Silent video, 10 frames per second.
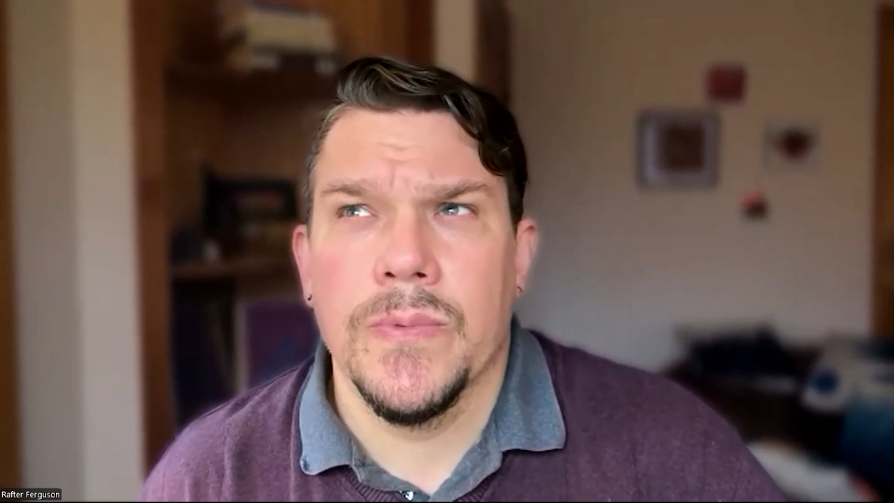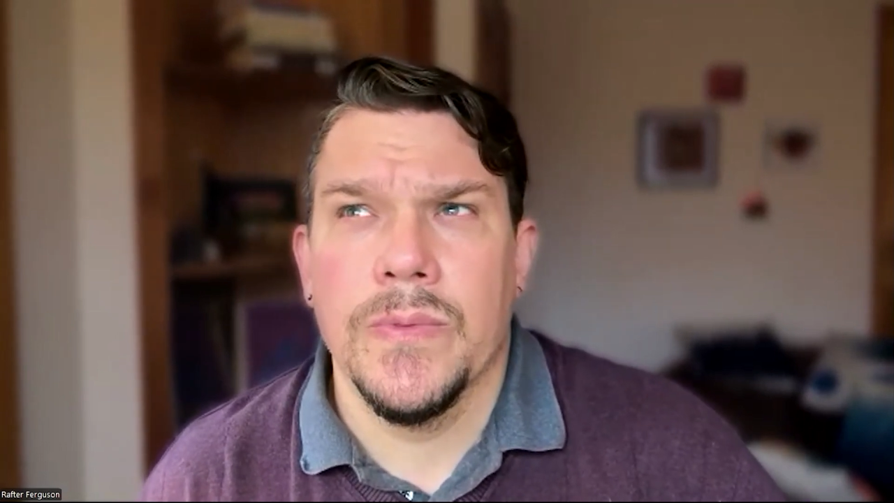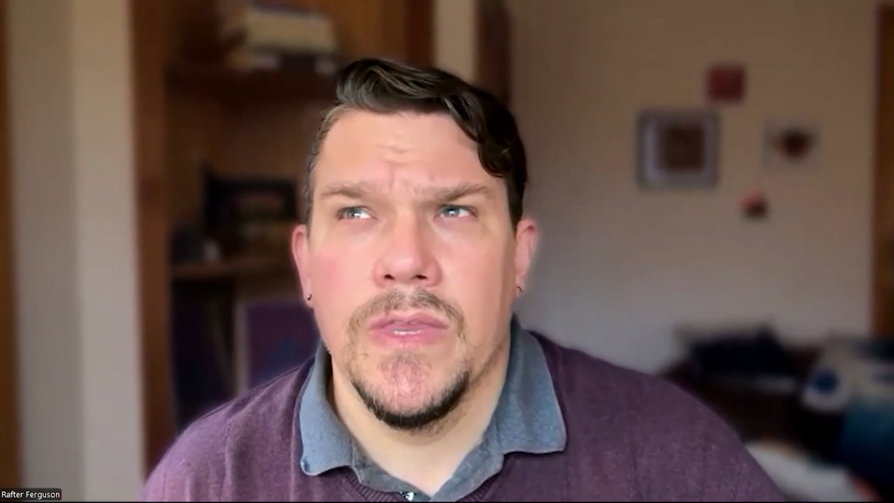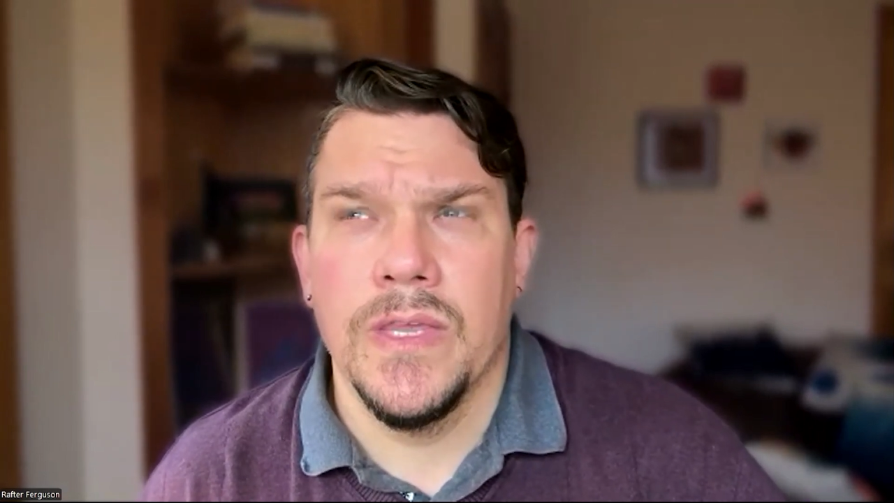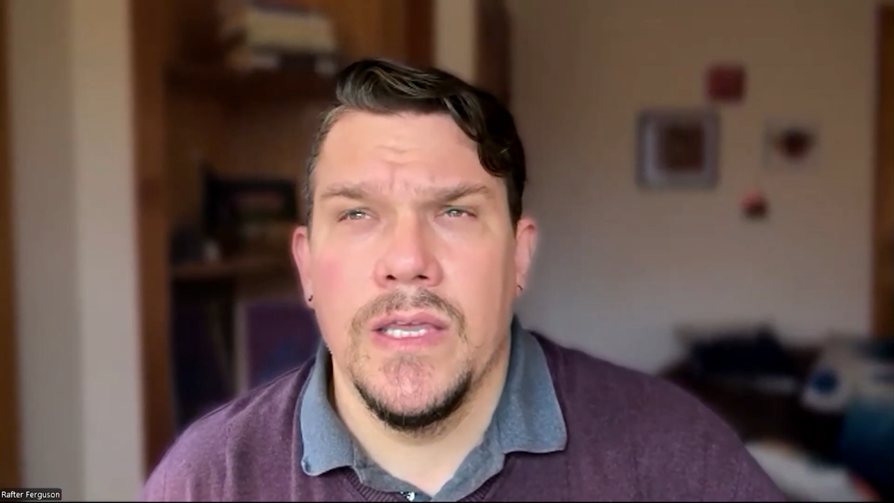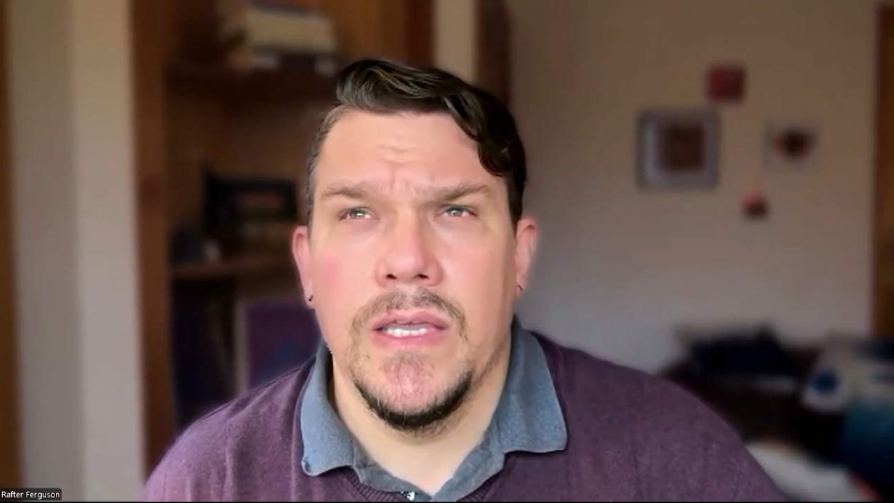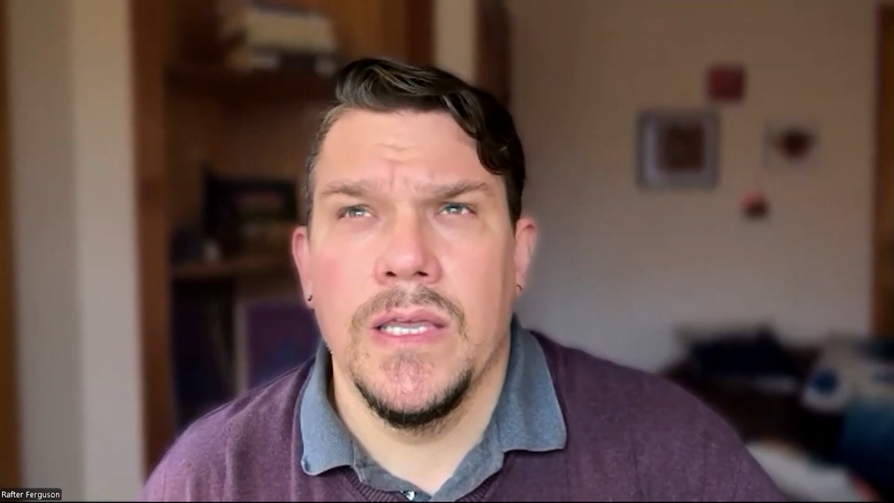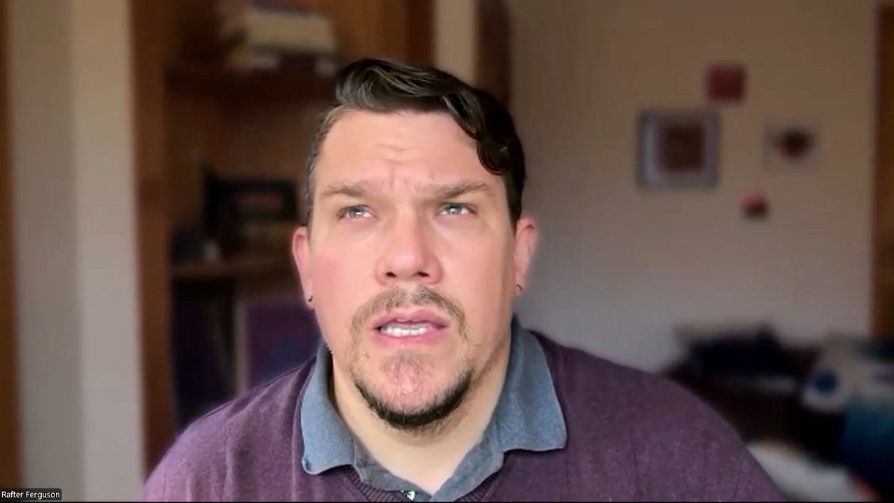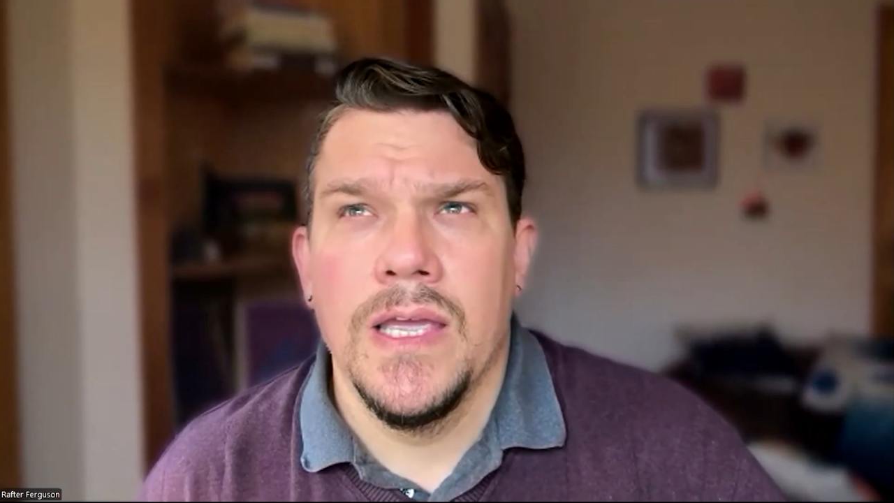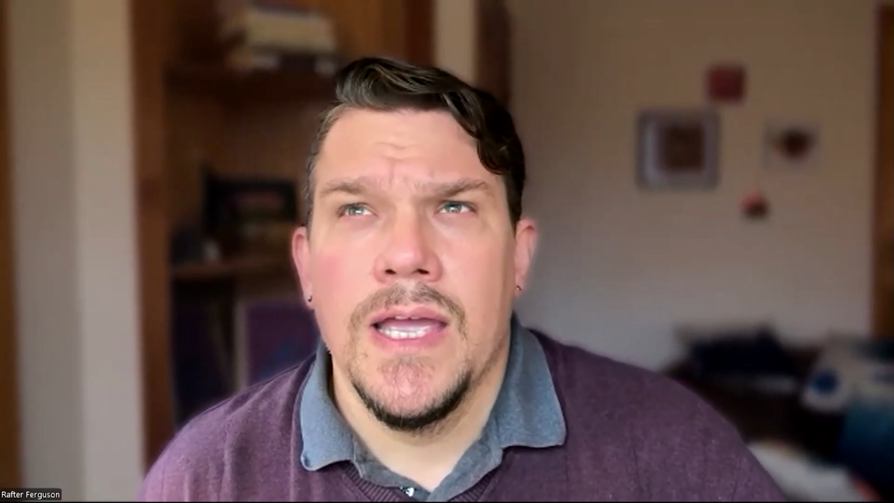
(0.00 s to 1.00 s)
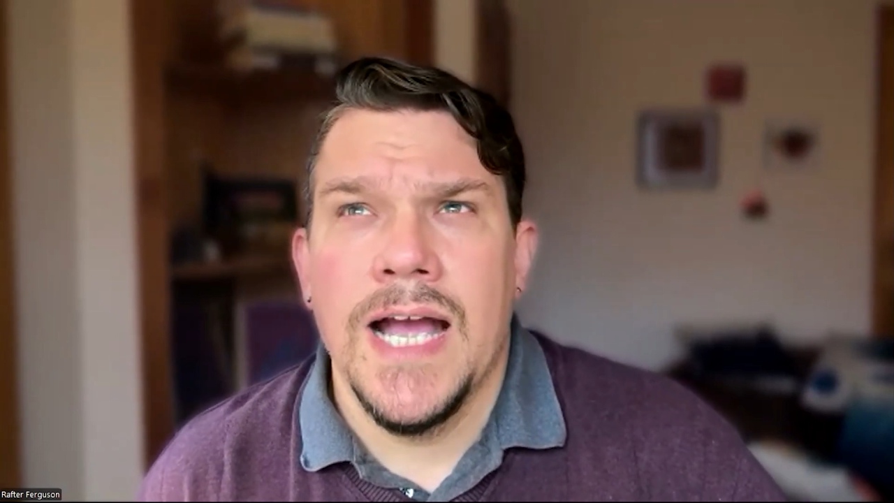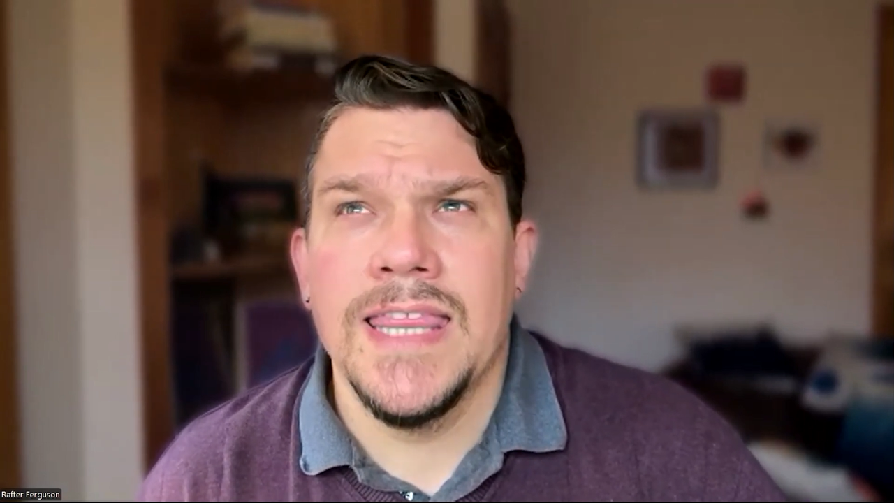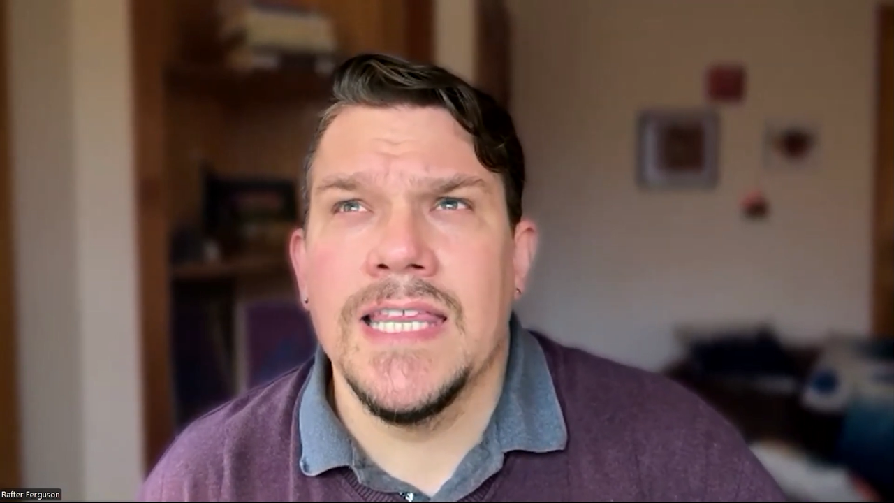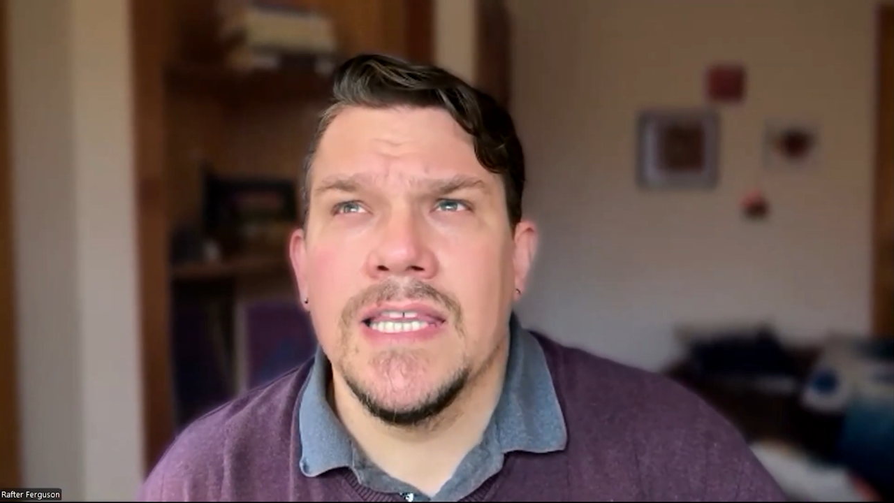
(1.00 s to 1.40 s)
The I think